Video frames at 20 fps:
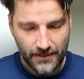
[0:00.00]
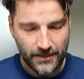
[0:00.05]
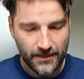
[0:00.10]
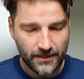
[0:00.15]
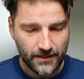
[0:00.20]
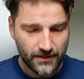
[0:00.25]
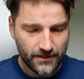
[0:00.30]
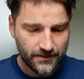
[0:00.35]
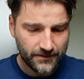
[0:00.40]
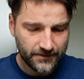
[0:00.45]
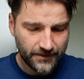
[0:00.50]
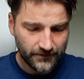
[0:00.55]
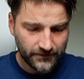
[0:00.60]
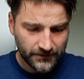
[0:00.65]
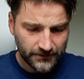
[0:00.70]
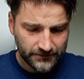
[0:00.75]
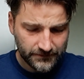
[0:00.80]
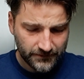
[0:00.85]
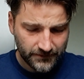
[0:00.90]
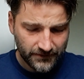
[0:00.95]
There
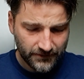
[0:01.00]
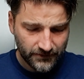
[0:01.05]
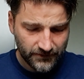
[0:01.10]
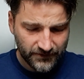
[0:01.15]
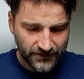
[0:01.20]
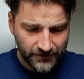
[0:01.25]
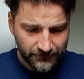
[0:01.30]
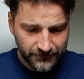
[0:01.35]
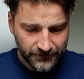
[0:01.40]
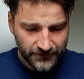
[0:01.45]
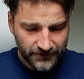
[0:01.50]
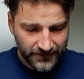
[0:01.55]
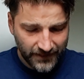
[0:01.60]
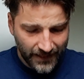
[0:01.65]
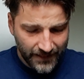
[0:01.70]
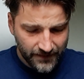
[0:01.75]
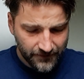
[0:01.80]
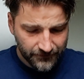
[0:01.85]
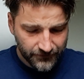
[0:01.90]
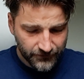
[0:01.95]
are different
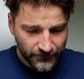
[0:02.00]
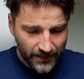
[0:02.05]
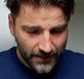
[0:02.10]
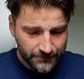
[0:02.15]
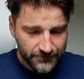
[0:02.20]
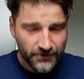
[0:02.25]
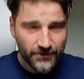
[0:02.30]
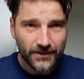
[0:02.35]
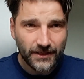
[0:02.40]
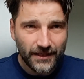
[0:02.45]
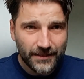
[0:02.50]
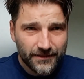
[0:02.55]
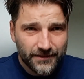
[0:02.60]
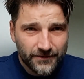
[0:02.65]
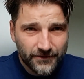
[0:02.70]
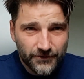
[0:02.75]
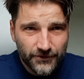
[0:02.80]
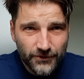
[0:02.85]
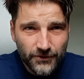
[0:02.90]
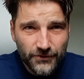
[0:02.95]
kind of traps. You can
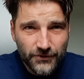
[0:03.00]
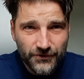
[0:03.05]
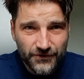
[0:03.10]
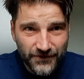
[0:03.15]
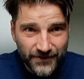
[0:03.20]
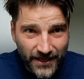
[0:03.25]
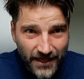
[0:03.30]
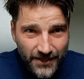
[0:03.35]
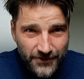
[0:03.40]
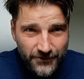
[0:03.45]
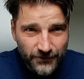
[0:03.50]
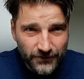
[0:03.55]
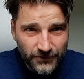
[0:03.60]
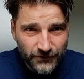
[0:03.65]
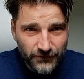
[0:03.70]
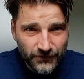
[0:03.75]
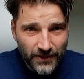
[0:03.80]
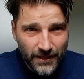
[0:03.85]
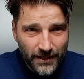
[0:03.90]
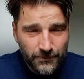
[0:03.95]
use natural
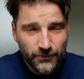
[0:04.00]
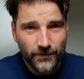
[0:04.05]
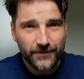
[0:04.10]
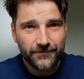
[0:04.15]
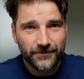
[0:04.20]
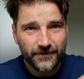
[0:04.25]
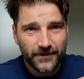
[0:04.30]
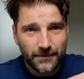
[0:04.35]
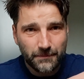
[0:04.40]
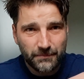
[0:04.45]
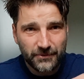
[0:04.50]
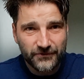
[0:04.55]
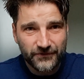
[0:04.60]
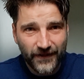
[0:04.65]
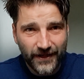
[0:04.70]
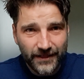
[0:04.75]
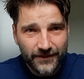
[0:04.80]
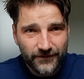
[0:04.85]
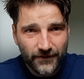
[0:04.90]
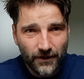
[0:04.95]
traps with a
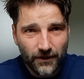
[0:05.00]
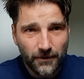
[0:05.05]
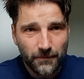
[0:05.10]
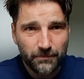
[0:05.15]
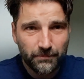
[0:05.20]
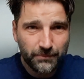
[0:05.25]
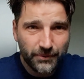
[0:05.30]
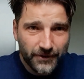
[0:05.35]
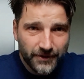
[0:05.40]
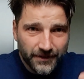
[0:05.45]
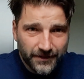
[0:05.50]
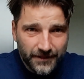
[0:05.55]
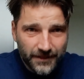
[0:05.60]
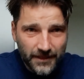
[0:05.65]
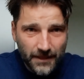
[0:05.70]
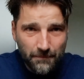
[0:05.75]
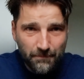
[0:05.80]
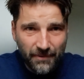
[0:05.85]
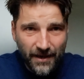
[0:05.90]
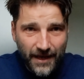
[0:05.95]
potato, put it in
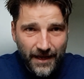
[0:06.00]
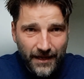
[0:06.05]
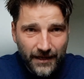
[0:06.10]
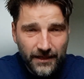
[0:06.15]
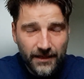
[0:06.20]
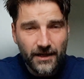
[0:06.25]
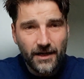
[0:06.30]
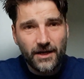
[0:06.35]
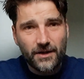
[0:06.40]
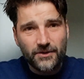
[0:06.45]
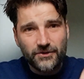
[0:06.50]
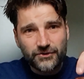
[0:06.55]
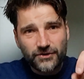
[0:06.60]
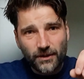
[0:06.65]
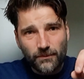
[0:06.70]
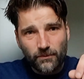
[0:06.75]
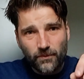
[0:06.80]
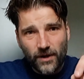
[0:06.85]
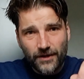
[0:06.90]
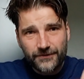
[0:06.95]
a bag,
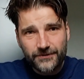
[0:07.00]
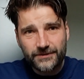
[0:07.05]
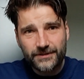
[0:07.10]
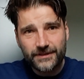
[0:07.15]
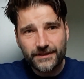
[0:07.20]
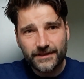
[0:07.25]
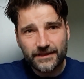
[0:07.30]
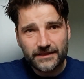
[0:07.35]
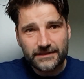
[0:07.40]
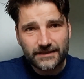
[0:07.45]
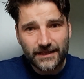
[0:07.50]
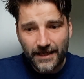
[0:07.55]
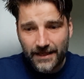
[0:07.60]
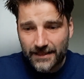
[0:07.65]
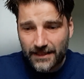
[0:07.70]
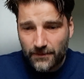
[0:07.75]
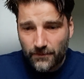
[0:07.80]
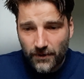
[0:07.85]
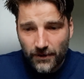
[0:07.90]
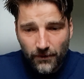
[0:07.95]
some water in it, and
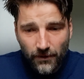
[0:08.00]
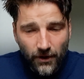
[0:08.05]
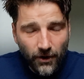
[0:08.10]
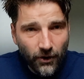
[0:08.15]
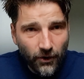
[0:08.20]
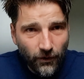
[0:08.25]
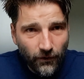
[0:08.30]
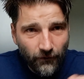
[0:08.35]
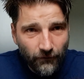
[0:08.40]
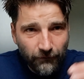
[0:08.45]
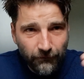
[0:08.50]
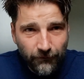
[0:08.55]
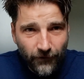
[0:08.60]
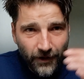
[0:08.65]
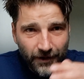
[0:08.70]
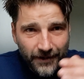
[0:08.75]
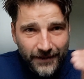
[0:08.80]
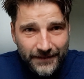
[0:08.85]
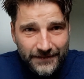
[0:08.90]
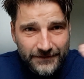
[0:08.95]
they will all
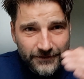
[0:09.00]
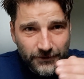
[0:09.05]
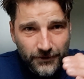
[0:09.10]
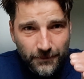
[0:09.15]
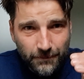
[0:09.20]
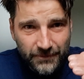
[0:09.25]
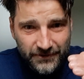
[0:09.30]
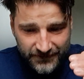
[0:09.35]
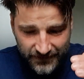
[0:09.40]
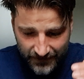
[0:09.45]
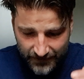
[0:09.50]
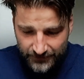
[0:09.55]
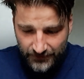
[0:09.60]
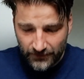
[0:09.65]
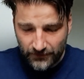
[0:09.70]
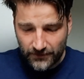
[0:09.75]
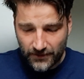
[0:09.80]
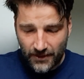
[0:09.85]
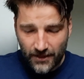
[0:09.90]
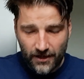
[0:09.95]
flock into the
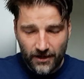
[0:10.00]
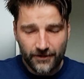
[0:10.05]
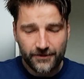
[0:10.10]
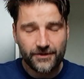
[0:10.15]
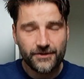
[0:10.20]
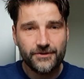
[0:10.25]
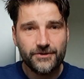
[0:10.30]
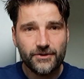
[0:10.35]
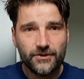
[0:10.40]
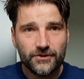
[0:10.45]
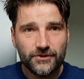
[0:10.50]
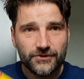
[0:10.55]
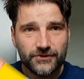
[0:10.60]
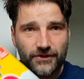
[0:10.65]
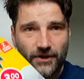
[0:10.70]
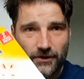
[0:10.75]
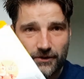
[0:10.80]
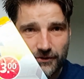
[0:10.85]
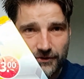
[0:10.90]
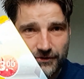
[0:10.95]
potato. Or you use
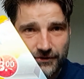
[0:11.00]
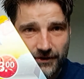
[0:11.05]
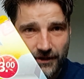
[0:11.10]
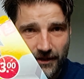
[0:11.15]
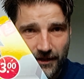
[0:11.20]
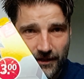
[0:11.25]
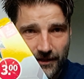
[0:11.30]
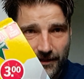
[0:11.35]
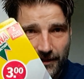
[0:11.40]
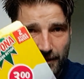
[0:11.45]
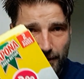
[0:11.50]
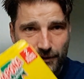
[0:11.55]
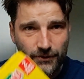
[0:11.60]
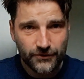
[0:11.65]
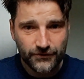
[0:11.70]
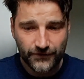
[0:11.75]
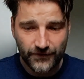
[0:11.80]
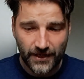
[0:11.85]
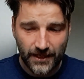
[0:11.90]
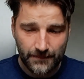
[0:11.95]
those glue
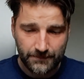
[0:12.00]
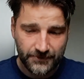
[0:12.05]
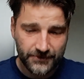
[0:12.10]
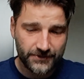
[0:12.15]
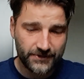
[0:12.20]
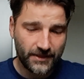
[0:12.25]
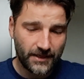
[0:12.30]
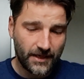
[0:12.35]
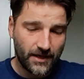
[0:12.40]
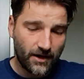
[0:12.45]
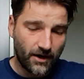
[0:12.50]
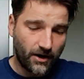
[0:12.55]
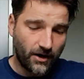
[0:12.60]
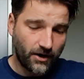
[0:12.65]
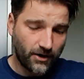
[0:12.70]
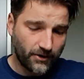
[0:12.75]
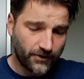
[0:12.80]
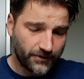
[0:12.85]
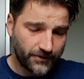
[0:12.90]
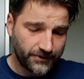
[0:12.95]
traps,
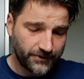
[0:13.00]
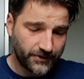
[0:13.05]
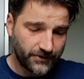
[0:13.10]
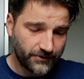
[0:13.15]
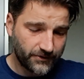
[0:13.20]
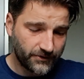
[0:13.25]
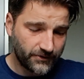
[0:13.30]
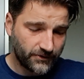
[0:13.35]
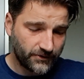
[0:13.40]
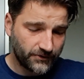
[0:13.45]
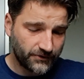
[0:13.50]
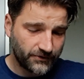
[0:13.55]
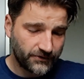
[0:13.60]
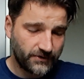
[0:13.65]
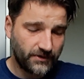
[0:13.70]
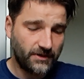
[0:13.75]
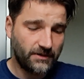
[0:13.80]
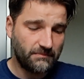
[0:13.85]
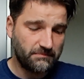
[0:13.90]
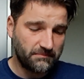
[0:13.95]
or you use
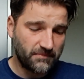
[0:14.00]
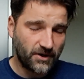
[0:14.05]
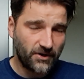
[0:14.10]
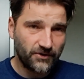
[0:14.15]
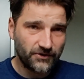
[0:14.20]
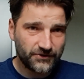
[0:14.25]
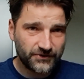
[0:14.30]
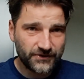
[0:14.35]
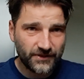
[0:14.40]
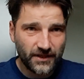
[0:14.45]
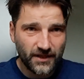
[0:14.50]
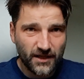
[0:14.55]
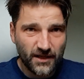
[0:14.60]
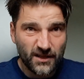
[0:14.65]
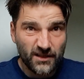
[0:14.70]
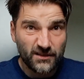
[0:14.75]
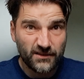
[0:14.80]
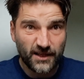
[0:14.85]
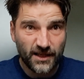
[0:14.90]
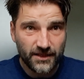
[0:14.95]
the most
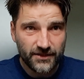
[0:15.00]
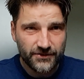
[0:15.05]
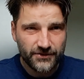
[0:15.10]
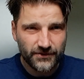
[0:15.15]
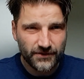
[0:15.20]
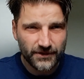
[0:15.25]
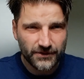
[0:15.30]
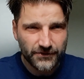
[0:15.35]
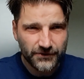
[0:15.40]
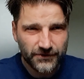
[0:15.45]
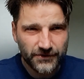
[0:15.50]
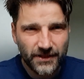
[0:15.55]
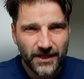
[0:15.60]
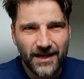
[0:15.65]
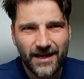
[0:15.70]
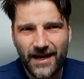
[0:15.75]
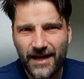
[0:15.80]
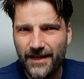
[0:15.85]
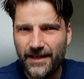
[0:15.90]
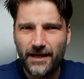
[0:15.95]
dangerous,
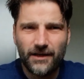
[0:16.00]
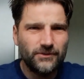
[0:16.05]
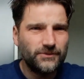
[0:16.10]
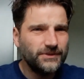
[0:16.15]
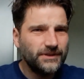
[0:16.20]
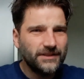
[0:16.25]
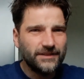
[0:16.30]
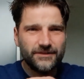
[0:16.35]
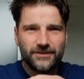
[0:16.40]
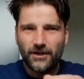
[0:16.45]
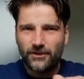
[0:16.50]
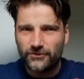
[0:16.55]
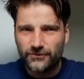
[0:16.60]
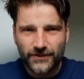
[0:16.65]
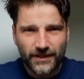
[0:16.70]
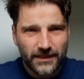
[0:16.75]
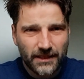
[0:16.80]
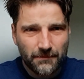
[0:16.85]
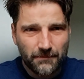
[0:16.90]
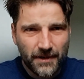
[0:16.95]
and I really don't
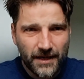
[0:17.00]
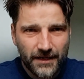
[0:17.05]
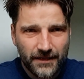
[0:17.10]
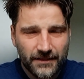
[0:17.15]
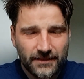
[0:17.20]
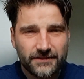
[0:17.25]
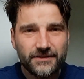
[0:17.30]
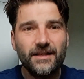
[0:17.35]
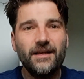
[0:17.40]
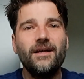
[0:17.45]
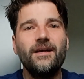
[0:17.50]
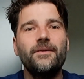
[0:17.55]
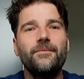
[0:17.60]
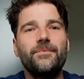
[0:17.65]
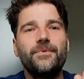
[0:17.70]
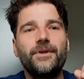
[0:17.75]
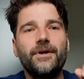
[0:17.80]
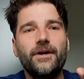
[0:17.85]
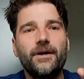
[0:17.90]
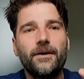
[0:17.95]
recommend it,
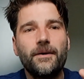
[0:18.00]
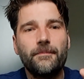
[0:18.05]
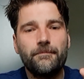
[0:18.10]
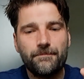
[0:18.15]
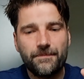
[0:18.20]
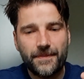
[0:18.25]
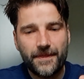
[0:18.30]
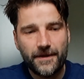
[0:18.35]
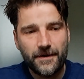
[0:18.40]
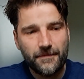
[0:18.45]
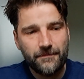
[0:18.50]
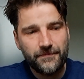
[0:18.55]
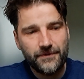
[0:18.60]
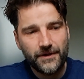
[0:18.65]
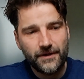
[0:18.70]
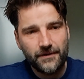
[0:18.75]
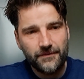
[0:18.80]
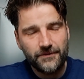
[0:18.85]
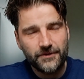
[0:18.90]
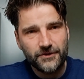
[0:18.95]

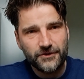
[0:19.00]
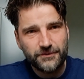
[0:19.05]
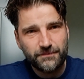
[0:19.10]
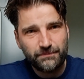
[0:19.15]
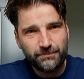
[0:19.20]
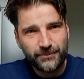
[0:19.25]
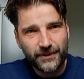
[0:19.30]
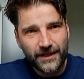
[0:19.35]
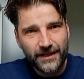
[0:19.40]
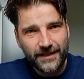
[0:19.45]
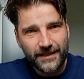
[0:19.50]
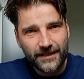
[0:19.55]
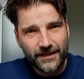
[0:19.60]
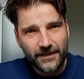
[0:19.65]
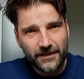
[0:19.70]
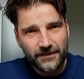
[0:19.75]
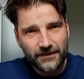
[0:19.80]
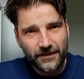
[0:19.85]
the spray